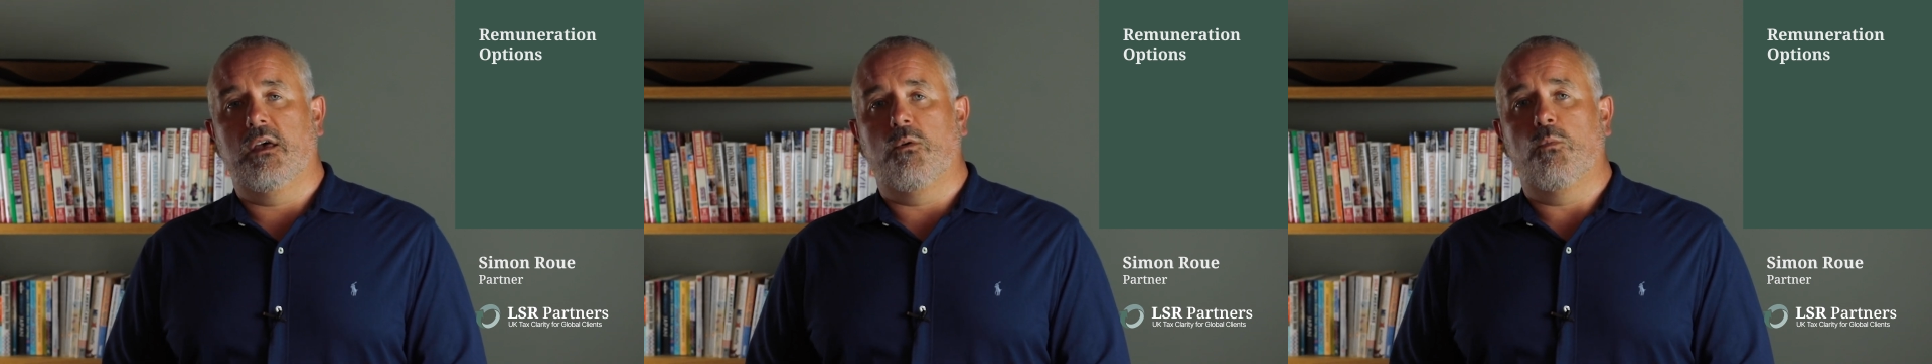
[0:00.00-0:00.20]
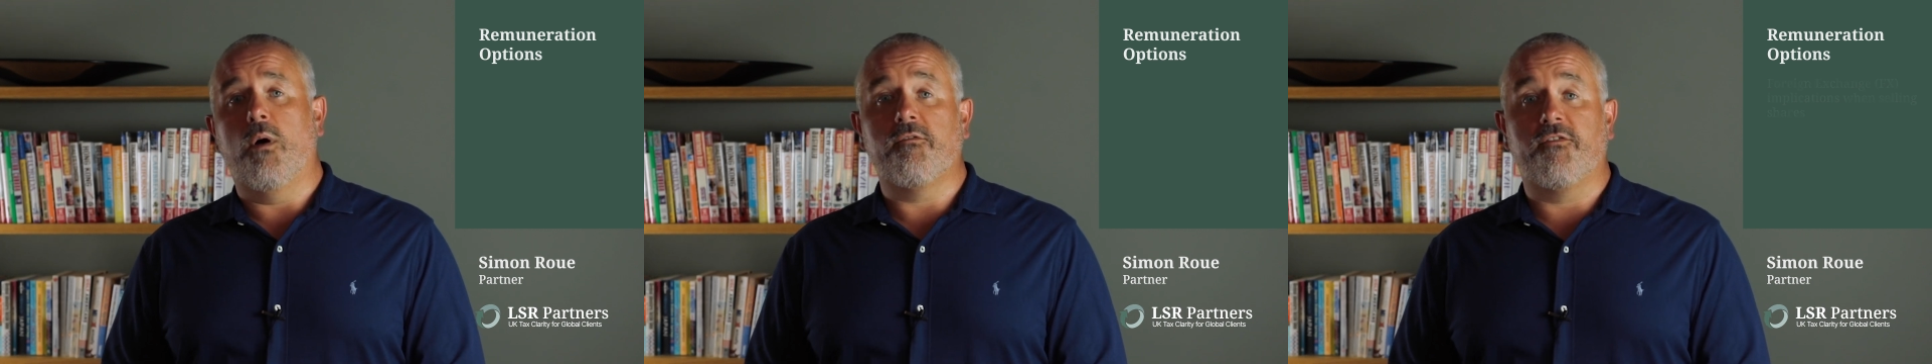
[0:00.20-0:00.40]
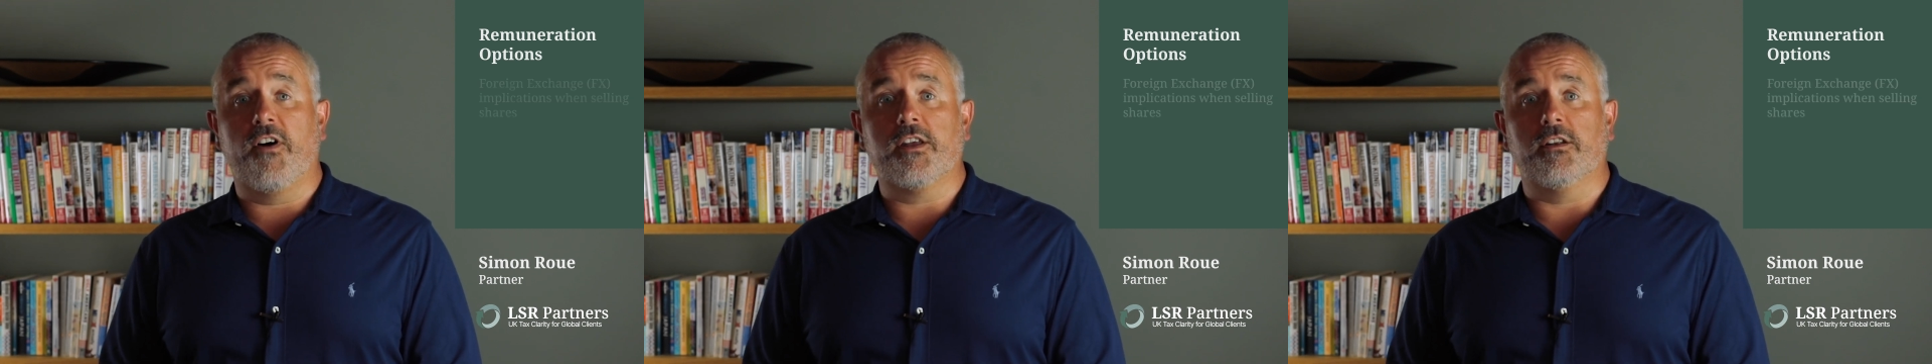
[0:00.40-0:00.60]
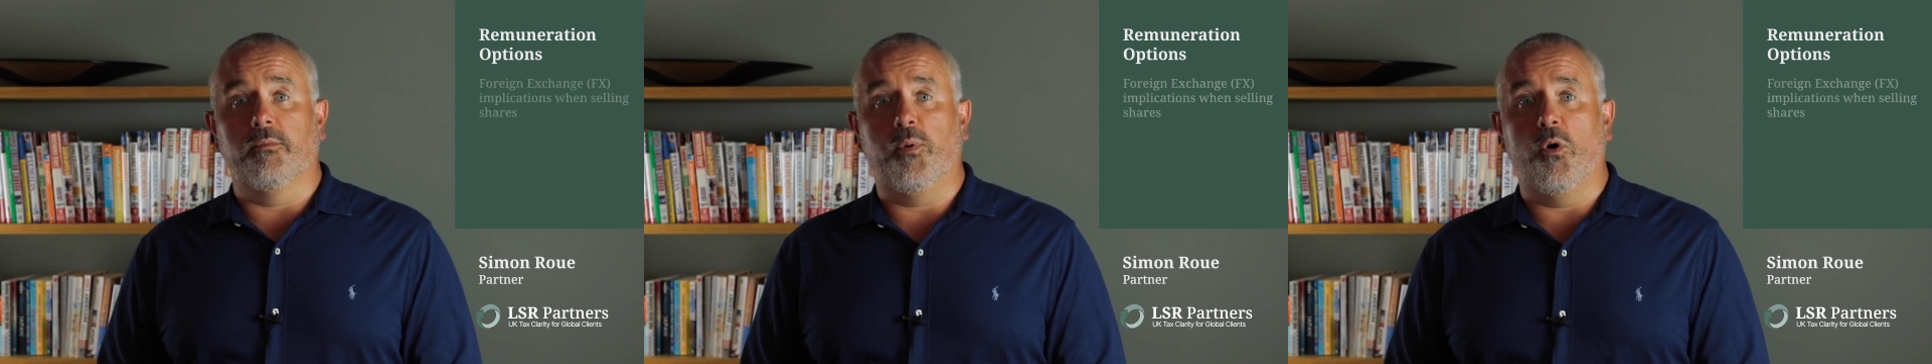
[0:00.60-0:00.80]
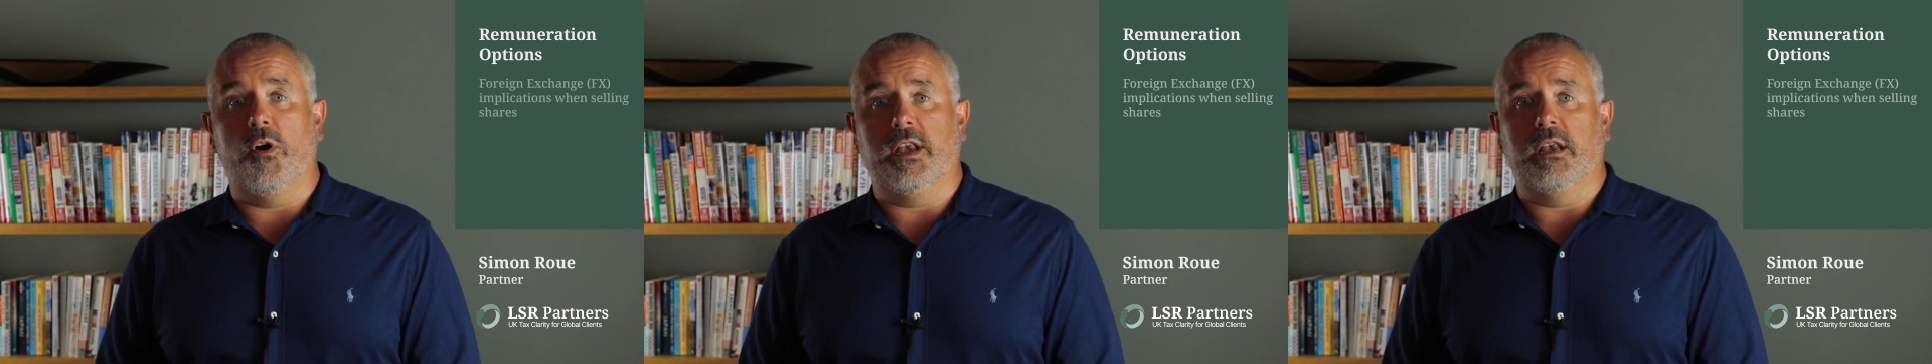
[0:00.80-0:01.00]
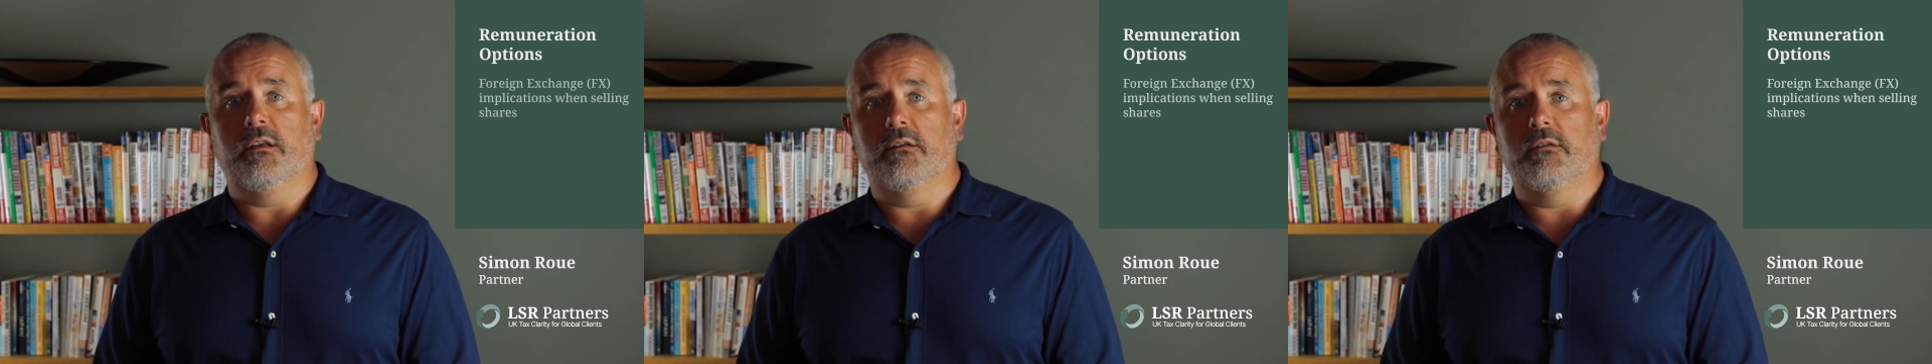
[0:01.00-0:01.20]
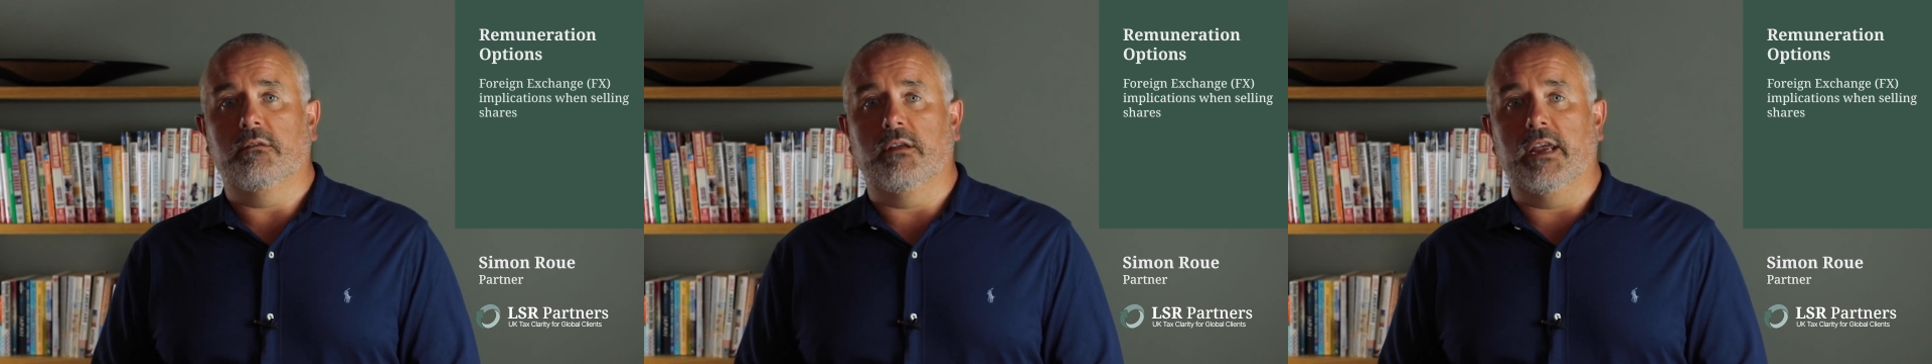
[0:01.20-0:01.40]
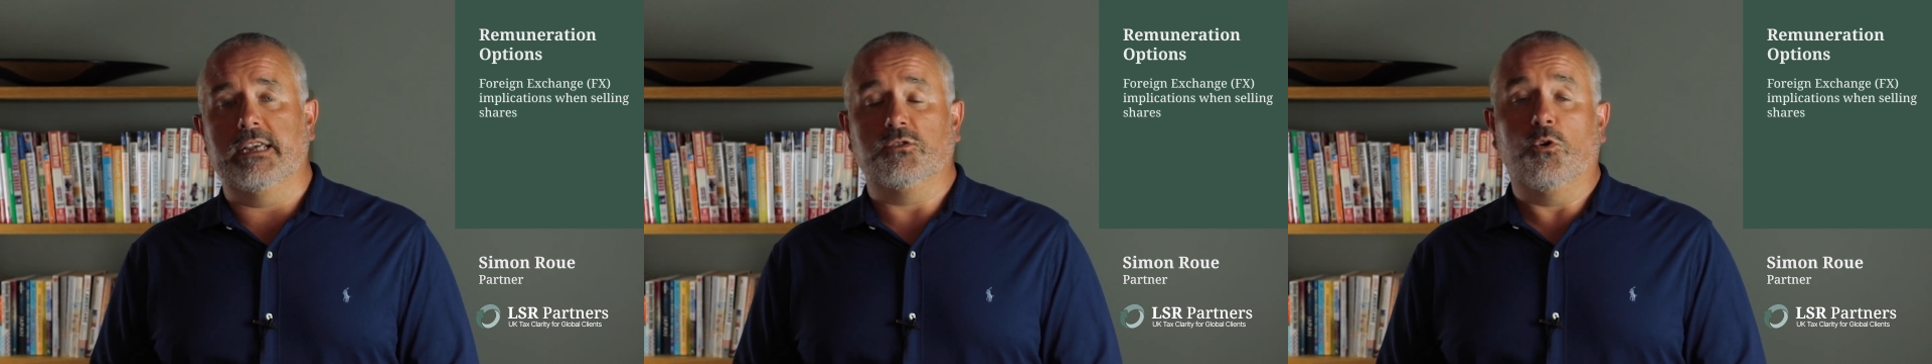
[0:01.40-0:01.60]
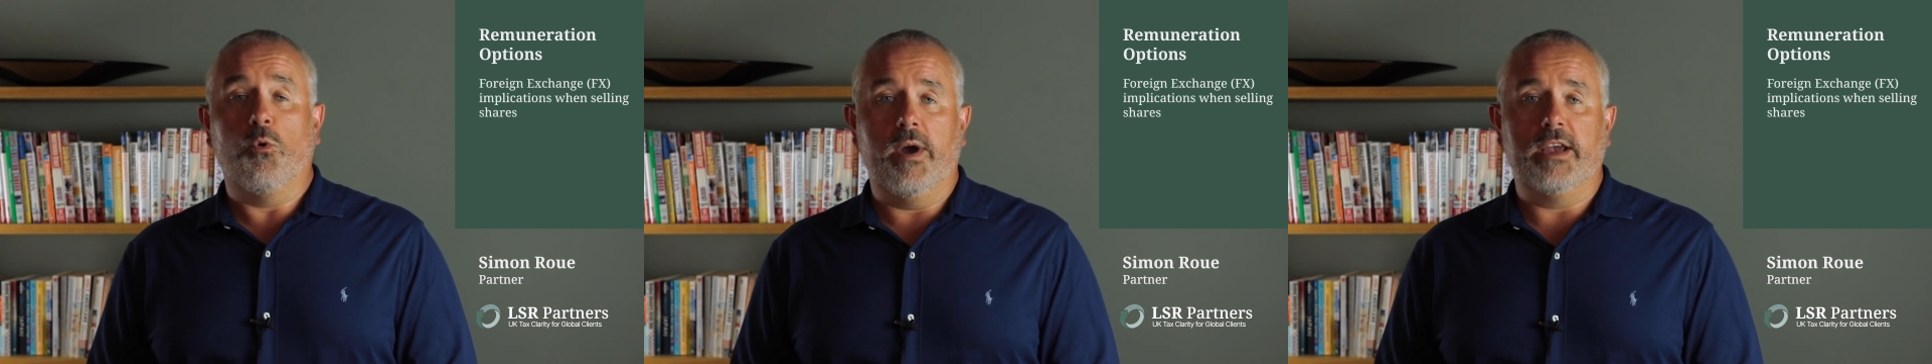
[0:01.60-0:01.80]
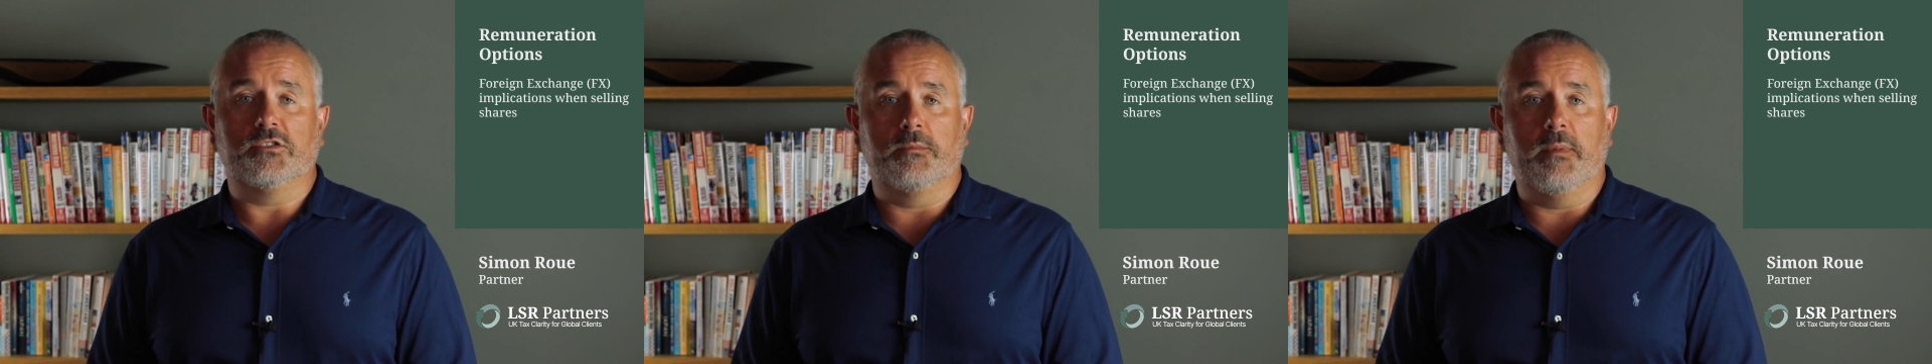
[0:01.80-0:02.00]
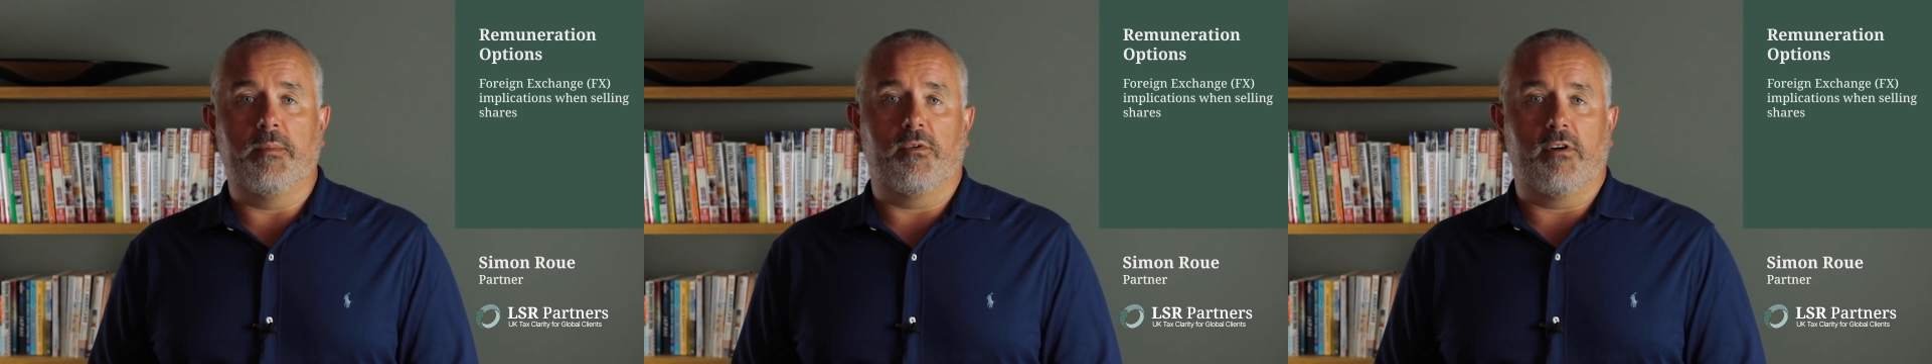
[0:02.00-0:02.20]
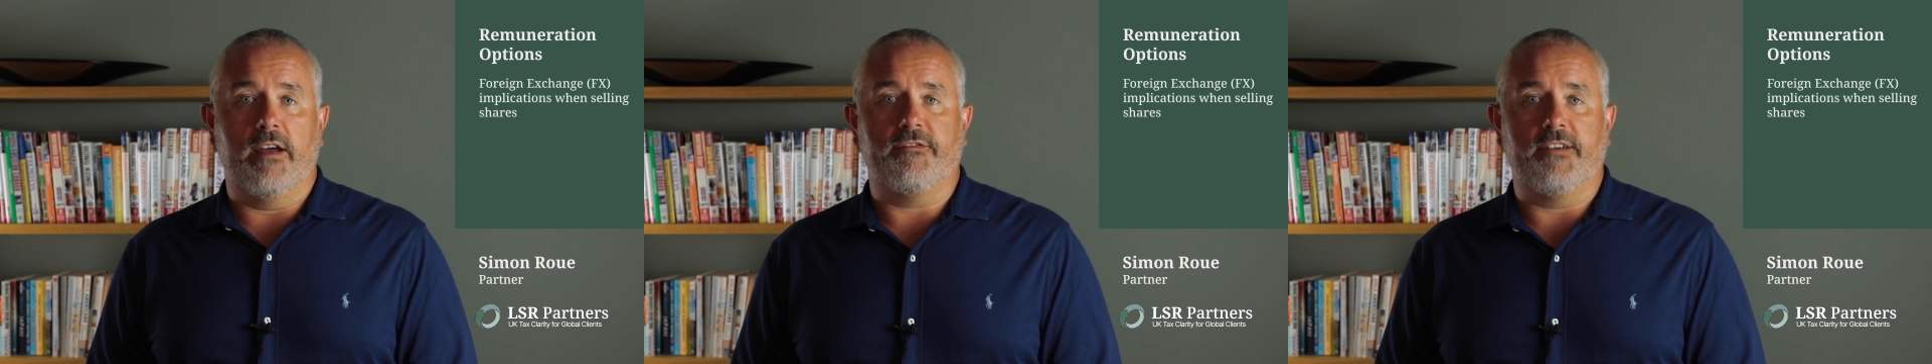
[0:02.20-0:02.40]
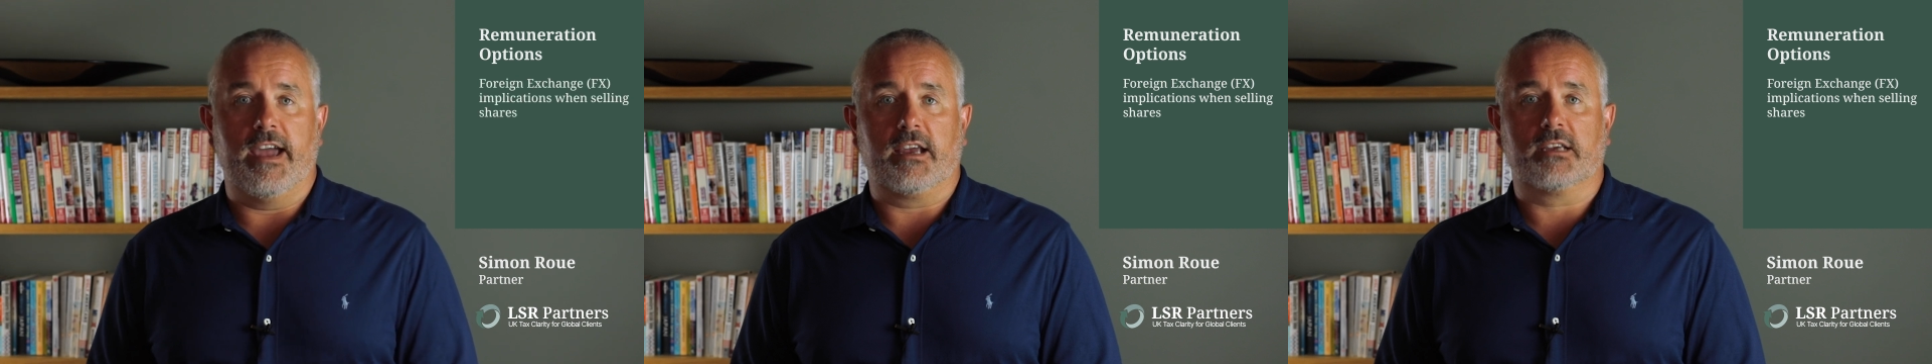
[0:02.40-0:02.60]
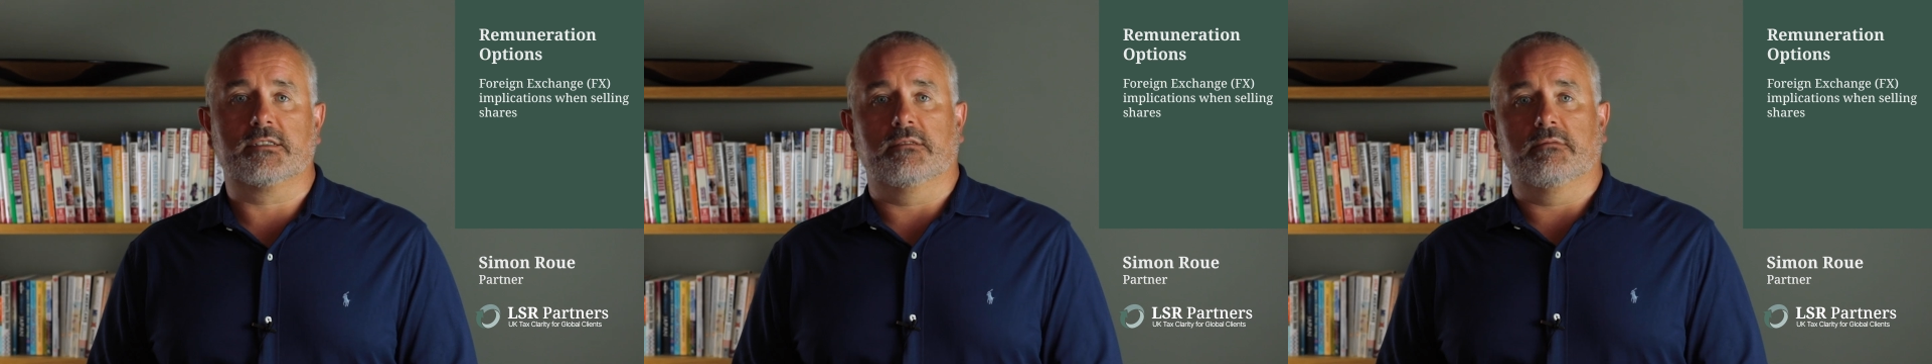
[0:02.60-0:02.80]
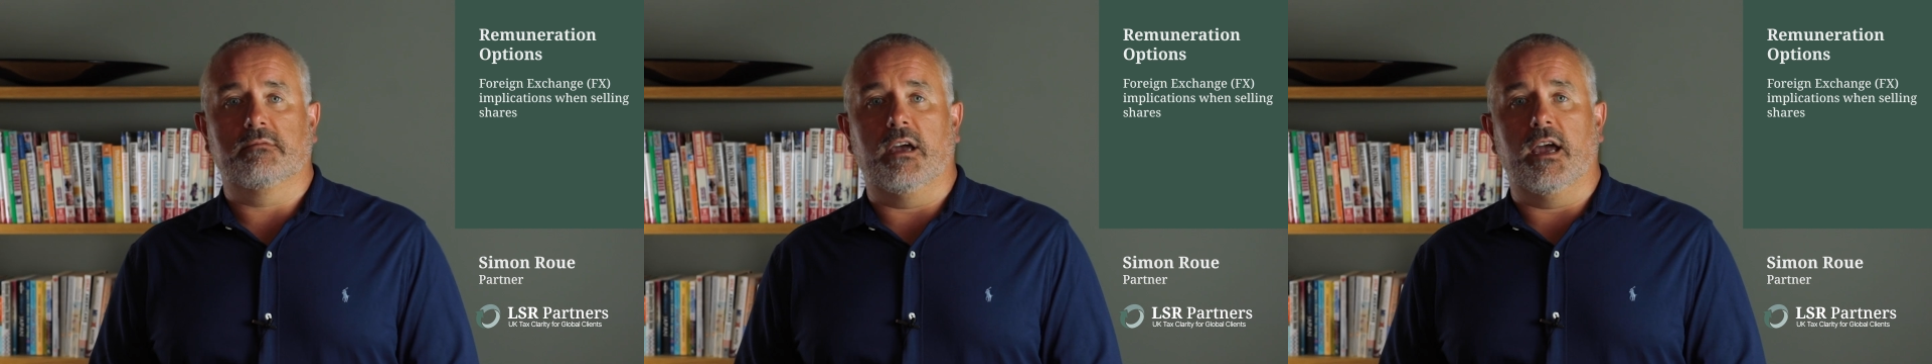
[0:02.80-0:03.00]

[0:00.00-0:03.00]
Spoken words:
One final point is always remember FX.